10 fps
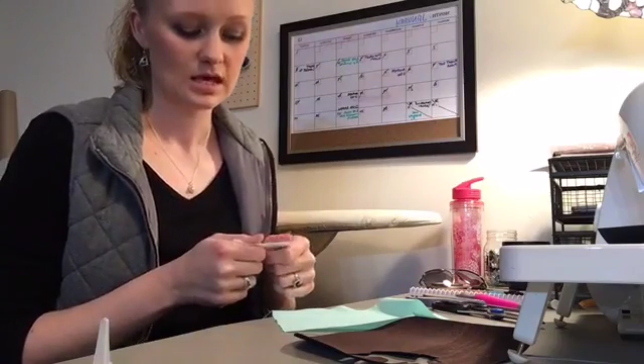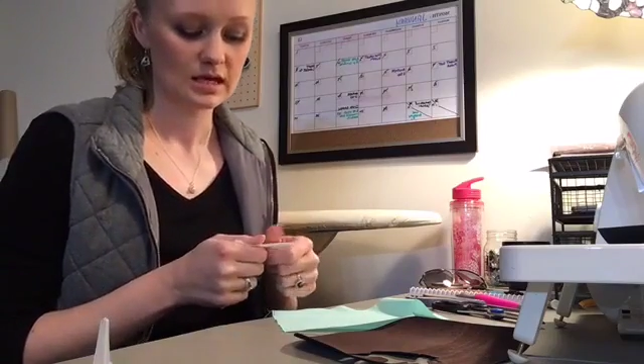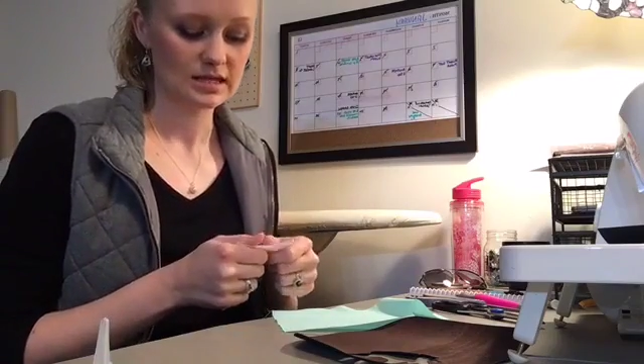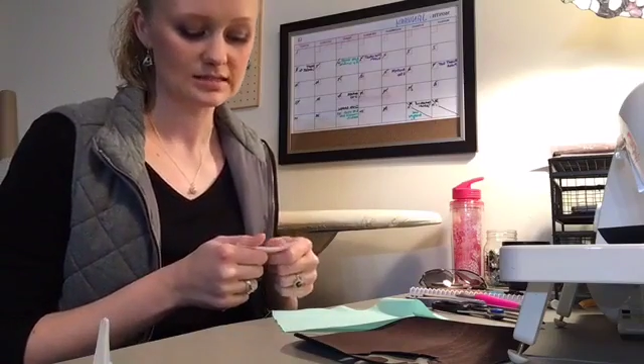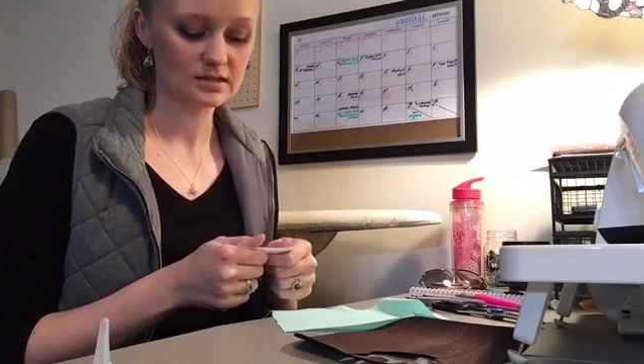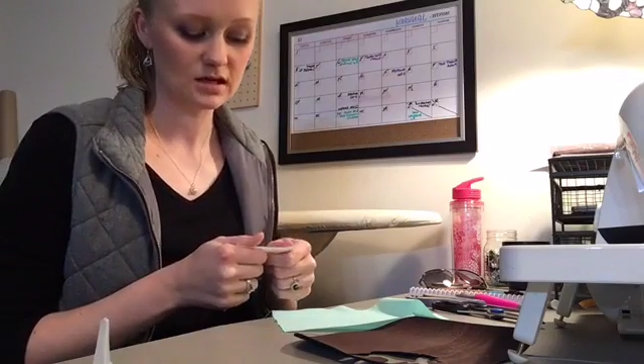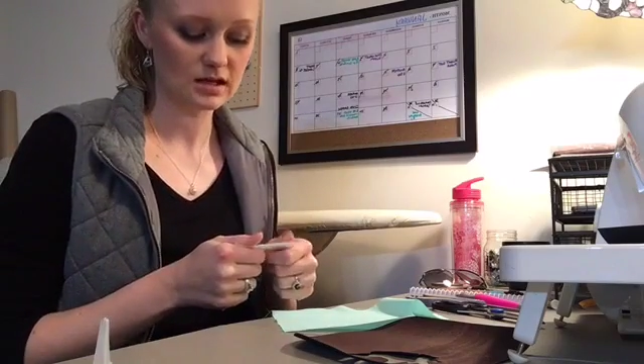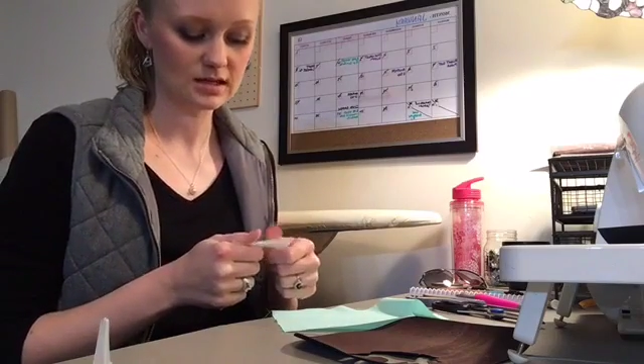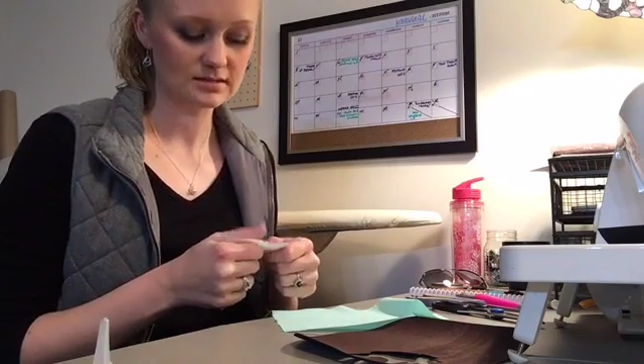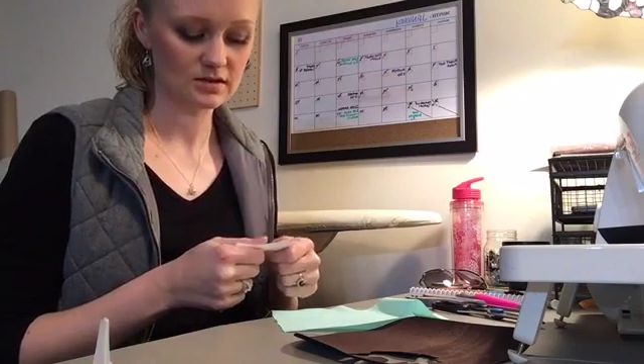It's not
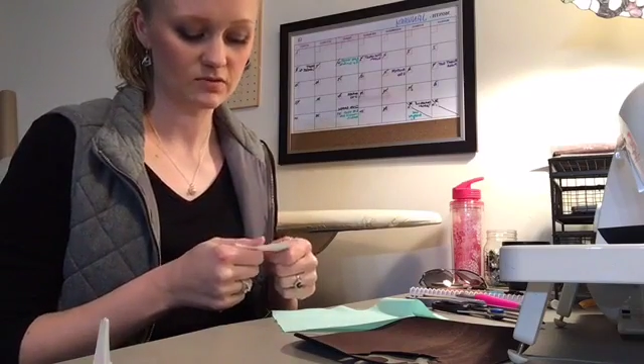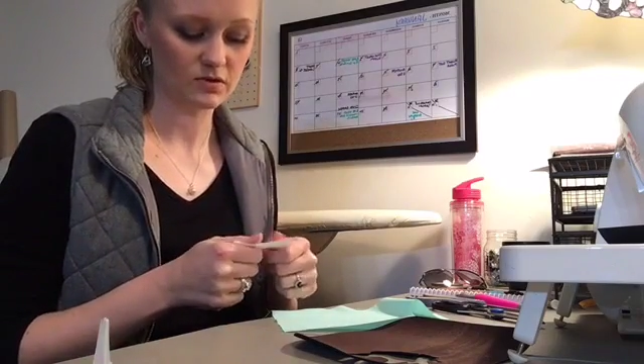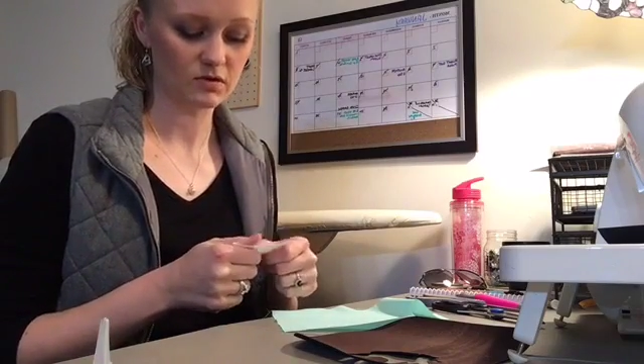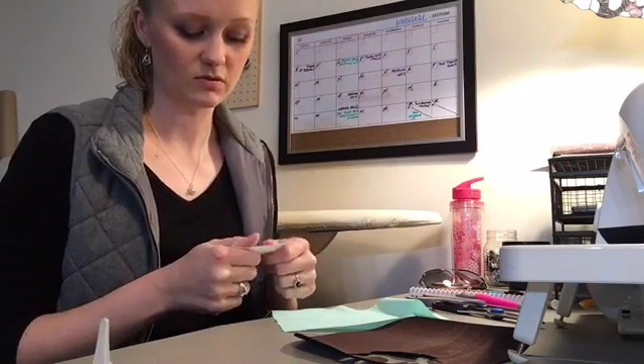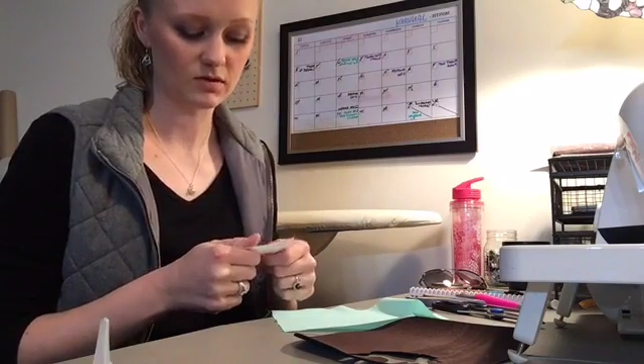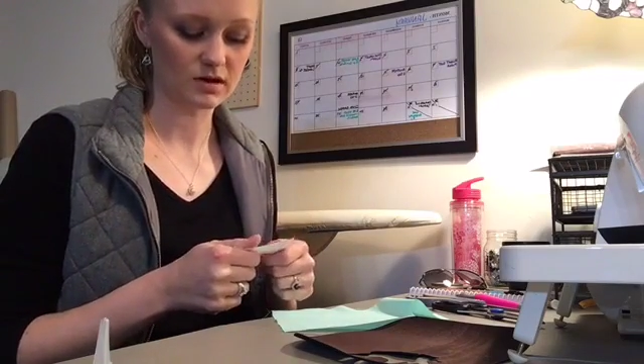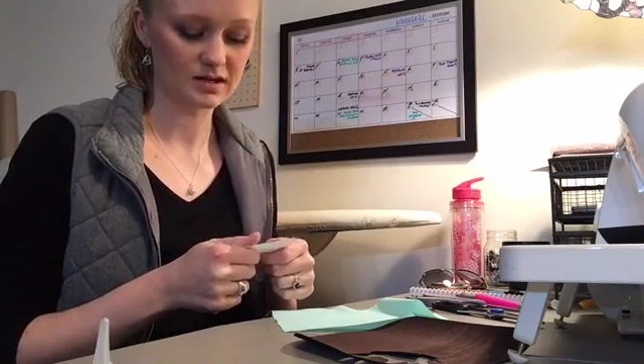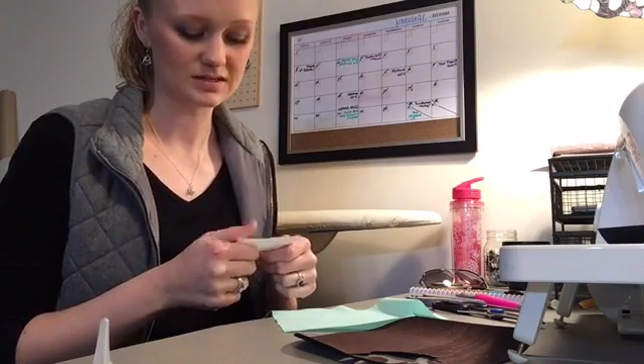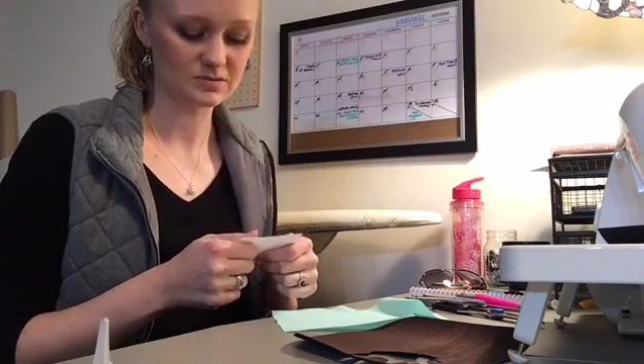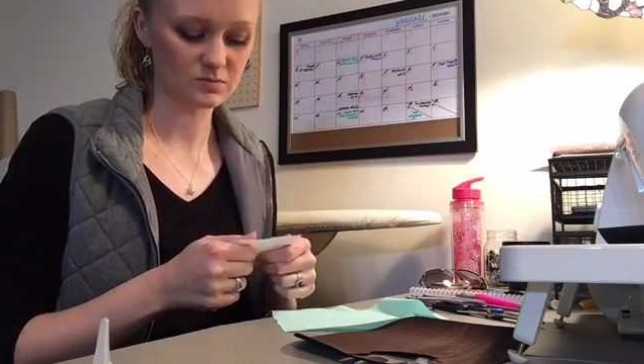SF101.
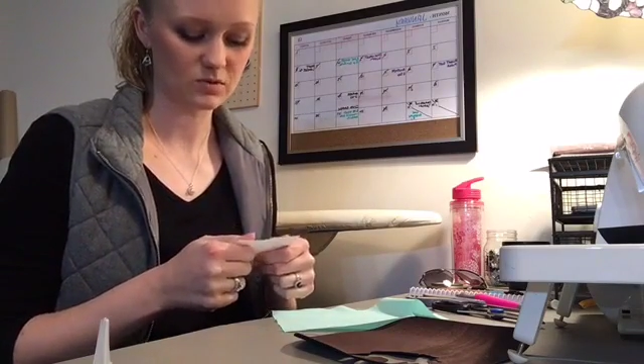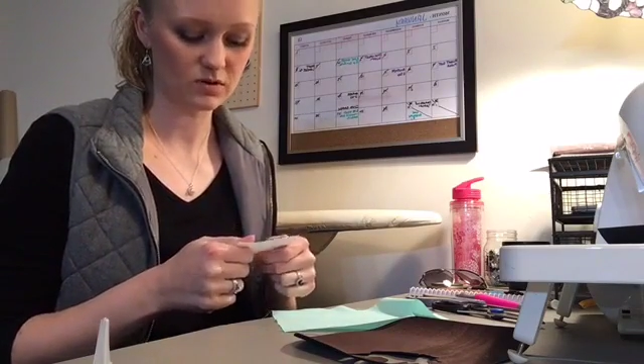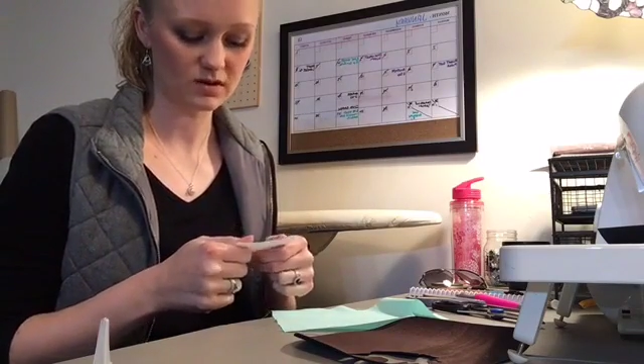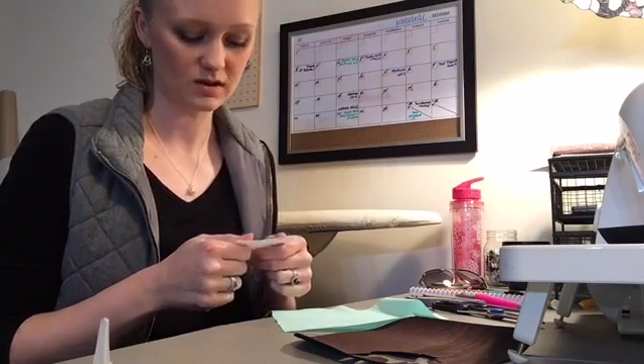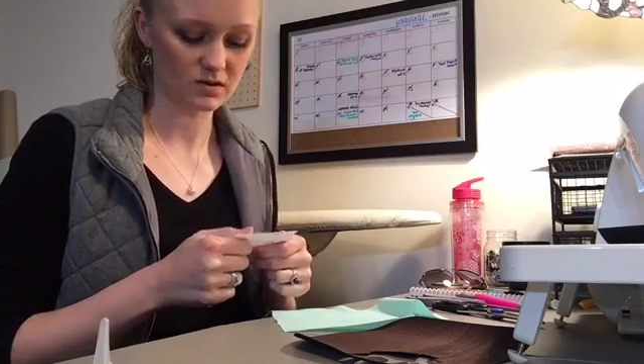It's more like